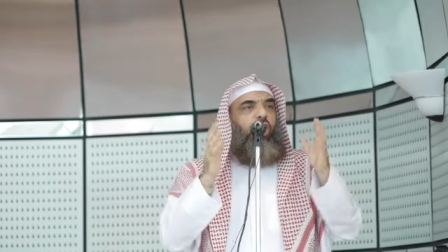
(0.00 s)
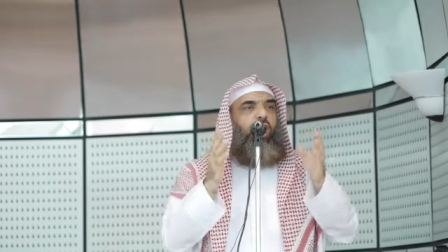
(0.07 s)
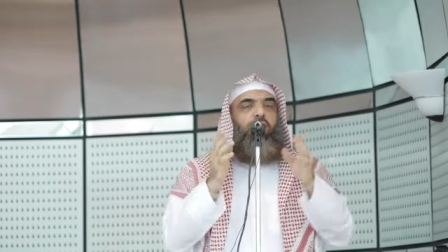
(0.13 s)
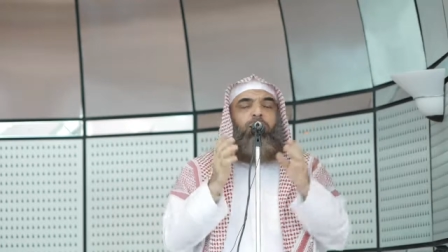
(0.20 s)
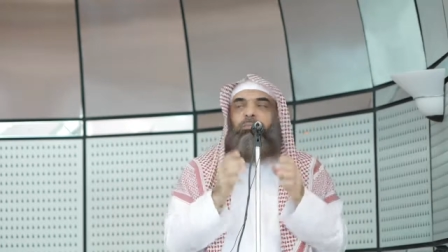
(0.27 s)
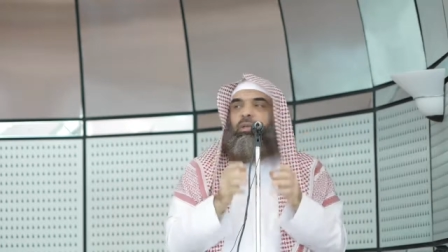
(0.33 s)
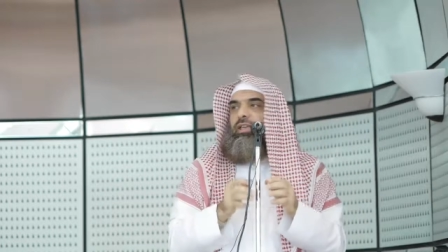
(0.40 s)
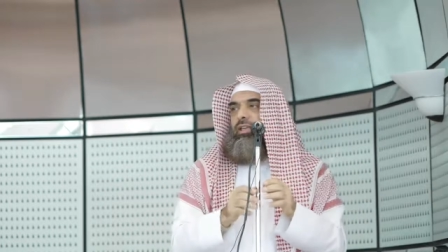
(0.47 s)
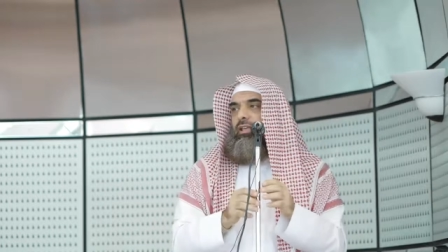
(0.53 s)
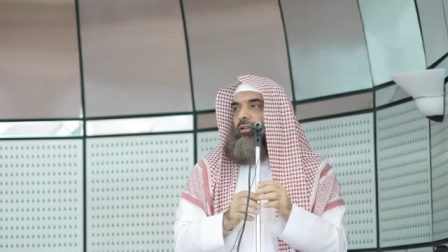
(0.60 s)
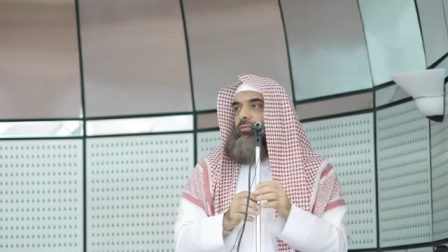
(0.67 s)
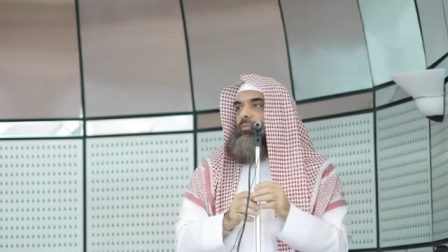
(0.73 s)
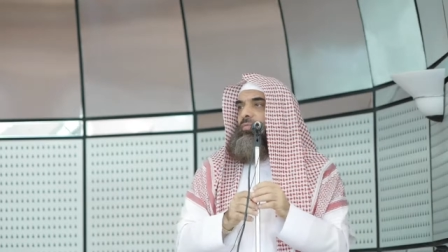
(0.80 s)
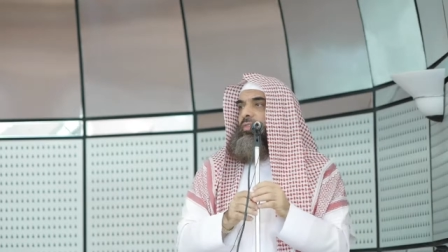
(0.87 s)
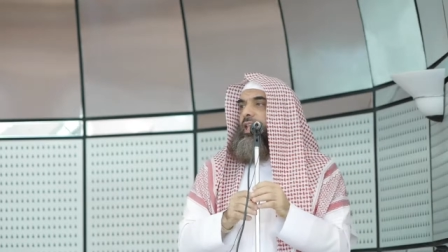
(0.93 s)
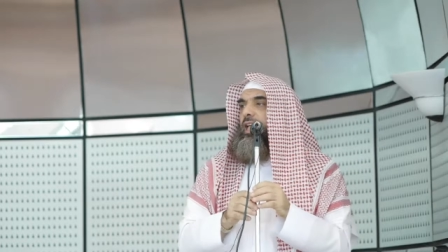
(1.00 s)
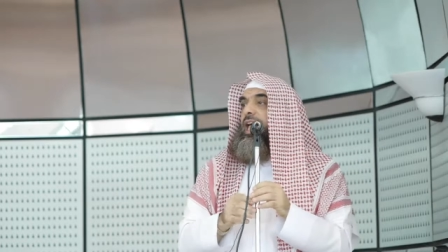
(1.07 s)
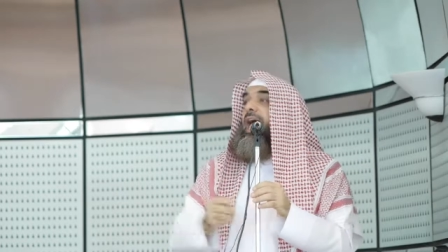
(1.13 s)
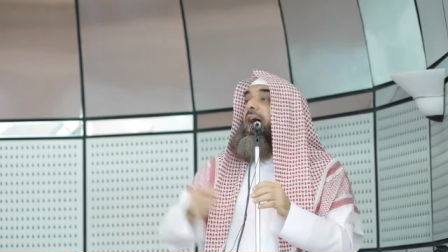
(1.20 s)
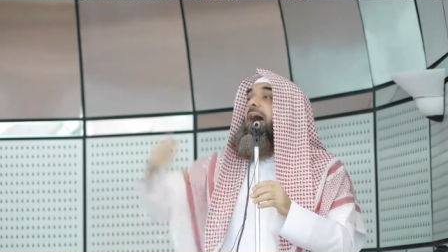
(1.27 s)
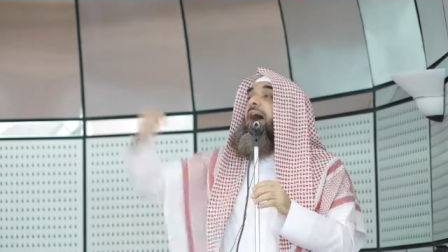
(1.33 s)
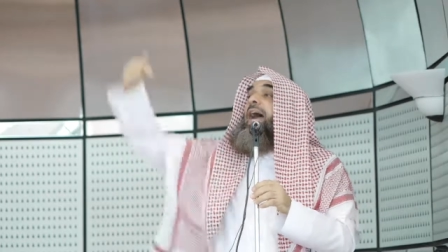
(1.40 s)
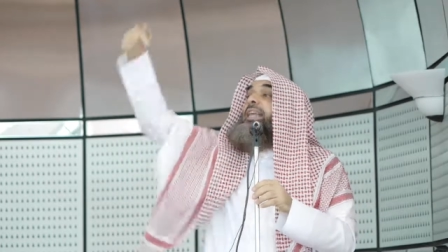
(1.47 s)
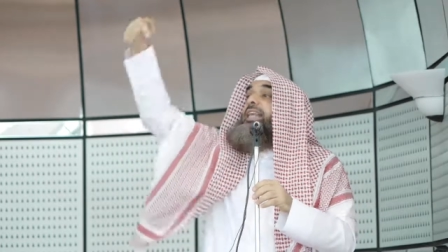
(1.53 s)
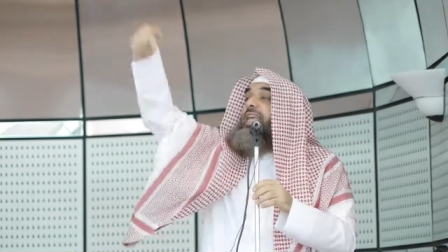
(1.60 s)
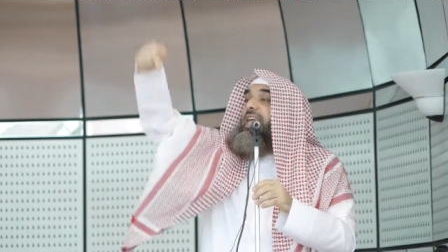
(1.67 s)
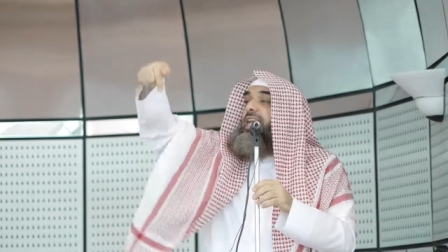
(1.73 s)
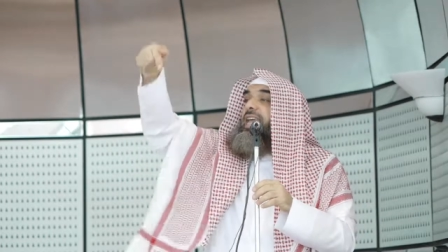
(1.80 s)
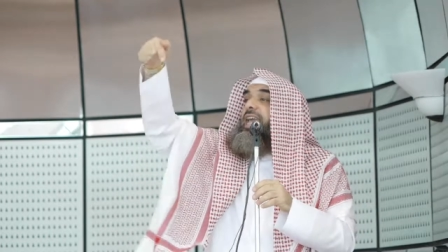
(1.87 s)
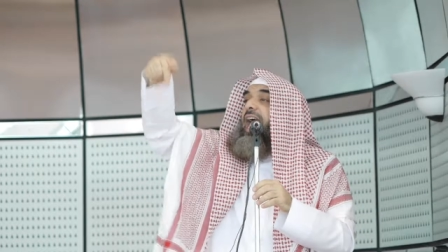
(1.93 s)
army and
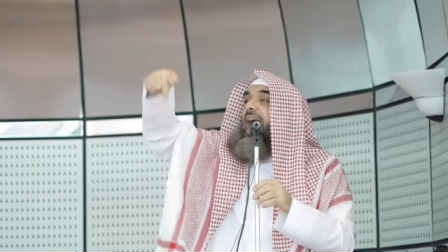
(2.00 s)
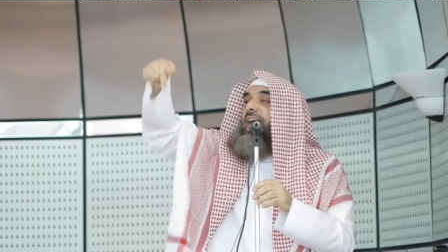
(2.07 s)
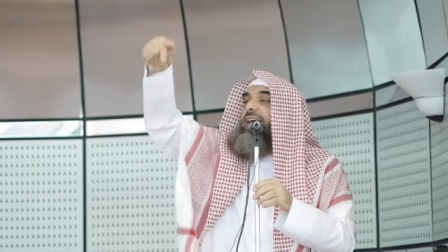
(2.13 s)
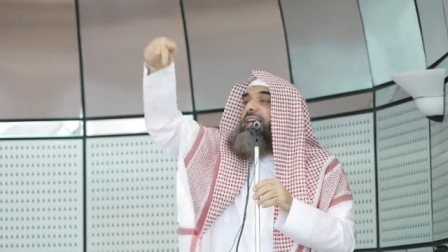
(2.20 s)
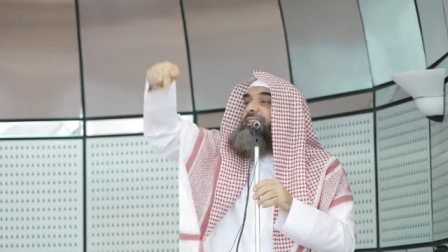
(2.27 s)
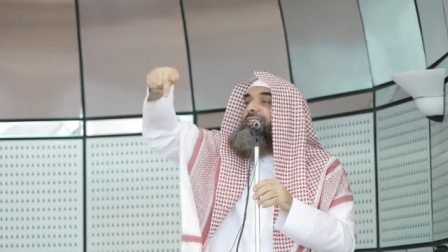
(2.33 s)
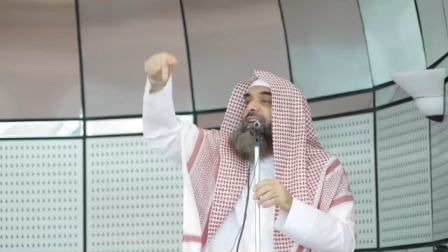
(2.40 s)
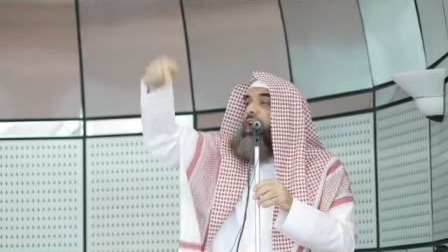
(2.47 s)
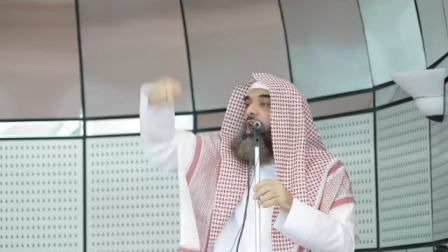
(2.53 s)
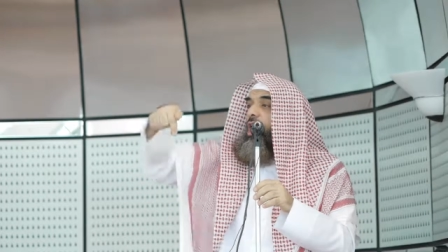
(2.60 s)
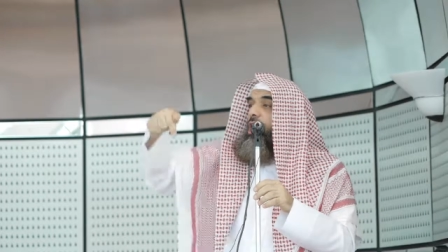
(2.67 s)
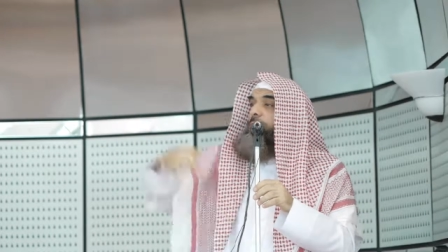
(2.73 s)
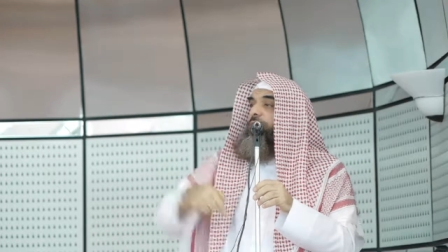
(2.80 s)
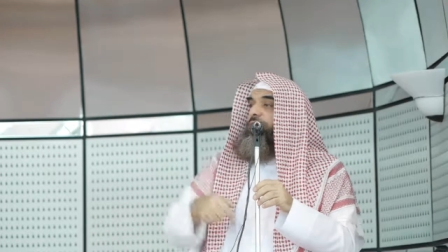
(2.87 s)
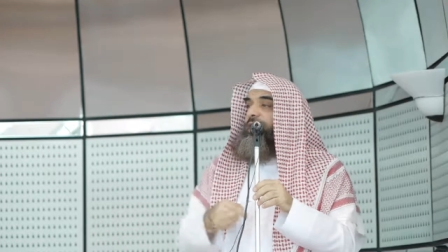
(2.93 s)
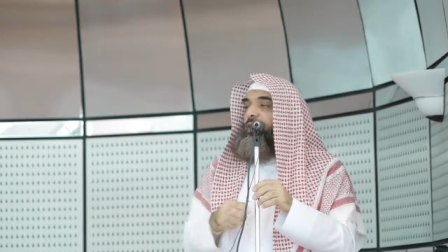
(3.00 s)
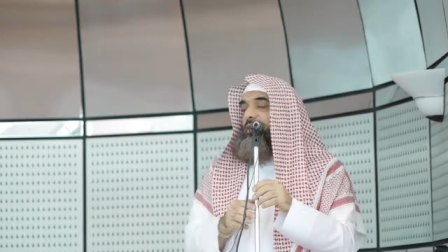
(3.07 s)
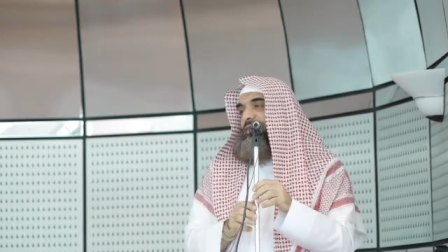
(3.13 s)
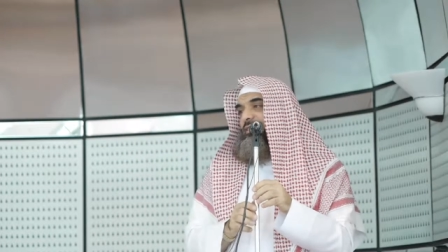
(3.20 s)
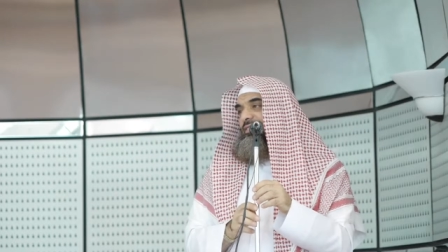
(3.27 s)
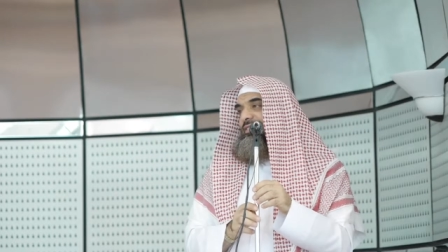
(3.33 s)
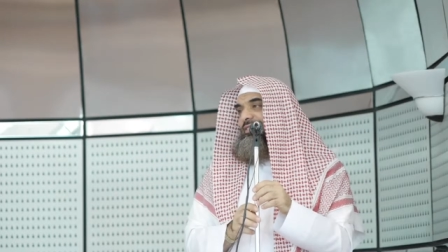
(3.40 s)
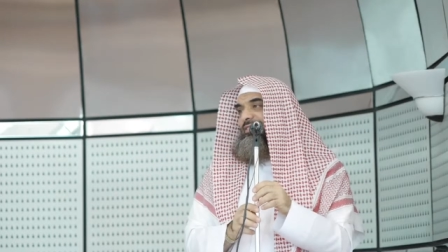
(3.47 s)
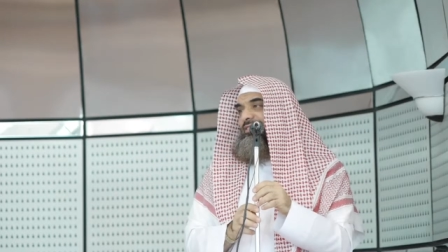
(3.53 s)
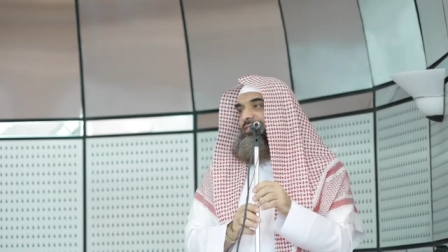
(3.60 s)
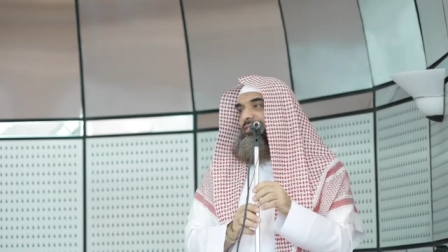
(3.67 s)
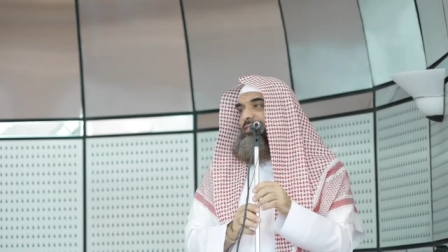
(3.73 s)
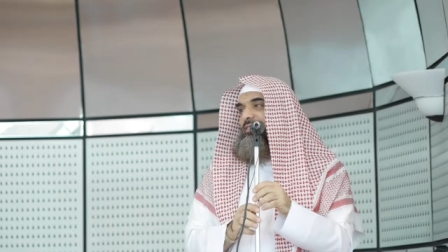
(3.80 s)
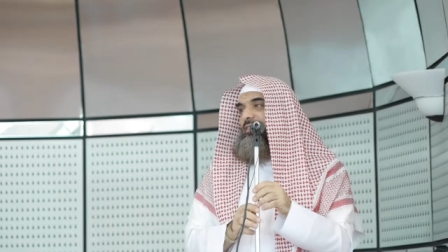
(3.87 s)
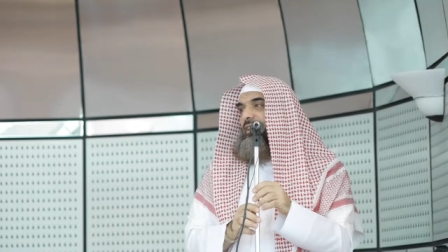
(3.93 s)
he headed the army
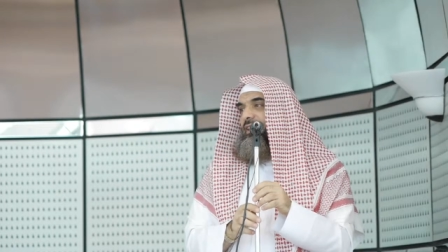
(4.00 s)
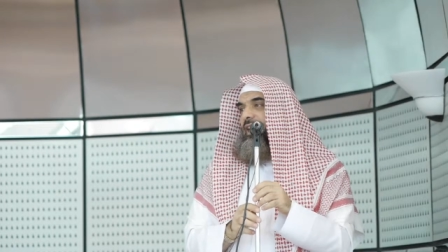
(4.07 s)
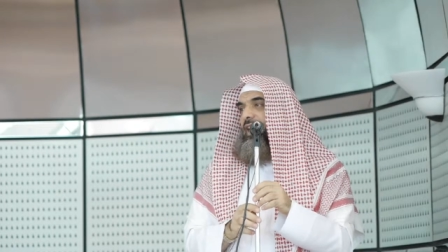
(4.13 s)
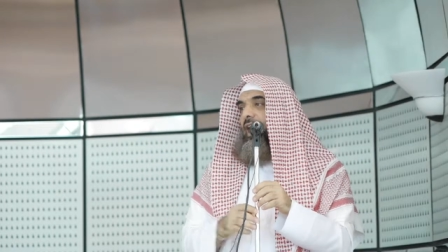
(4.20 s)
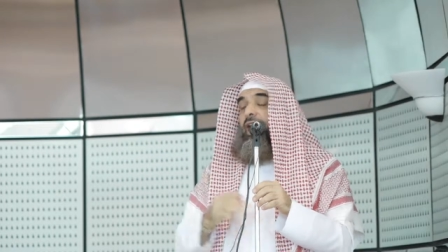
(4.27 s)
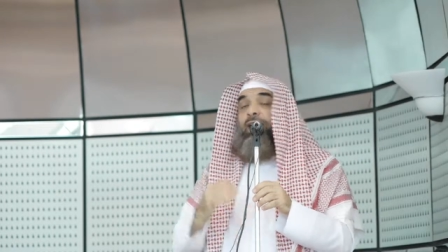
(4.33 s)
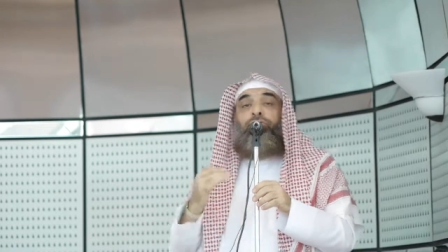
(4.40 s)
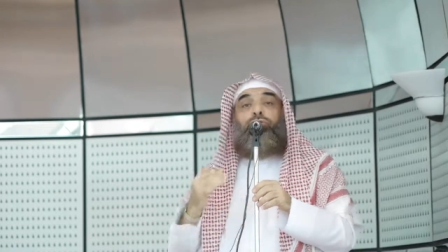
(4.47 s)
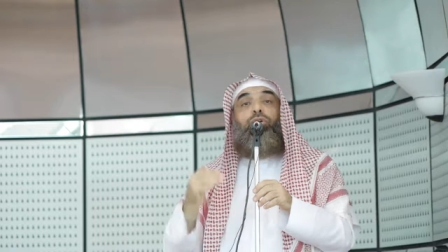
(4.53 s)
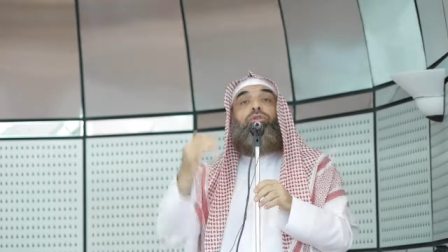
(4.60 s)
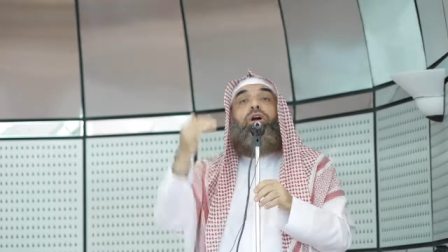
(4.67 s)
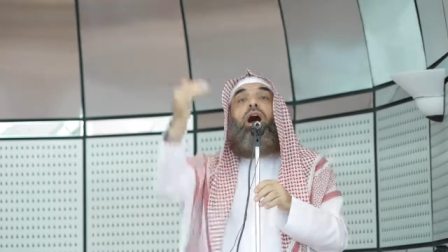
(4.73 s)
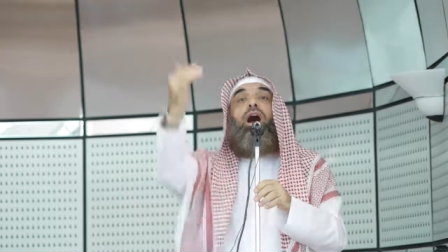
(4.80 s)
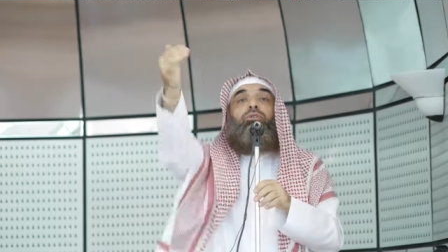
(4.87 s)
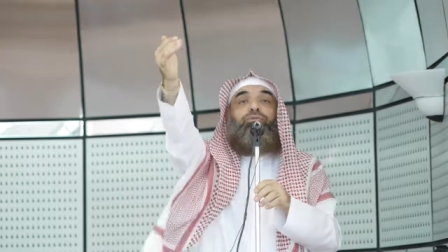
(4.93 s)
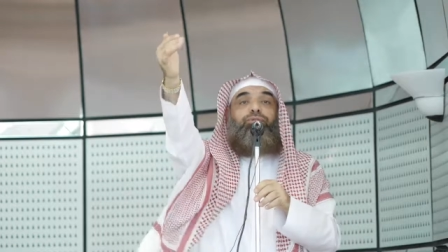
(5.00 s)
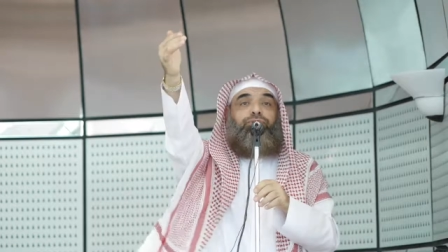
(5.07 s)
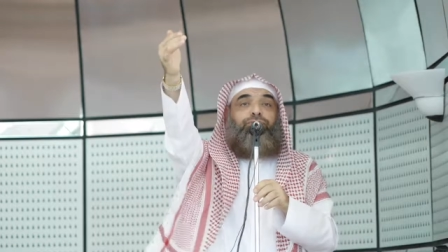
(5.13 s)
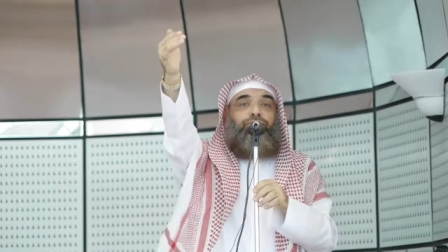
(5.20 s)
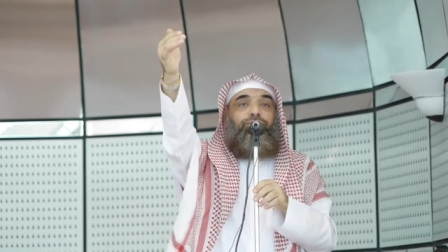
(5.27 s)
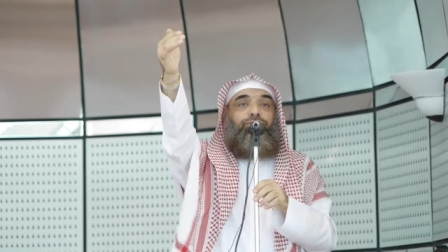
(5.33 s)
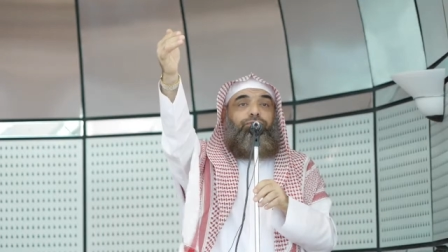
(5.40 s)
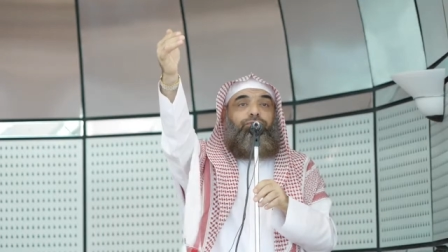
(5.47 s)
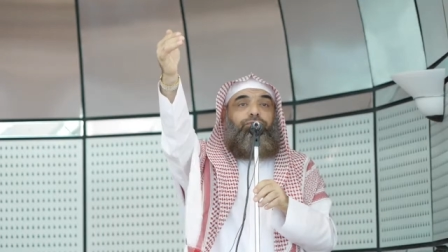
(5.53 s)
and took off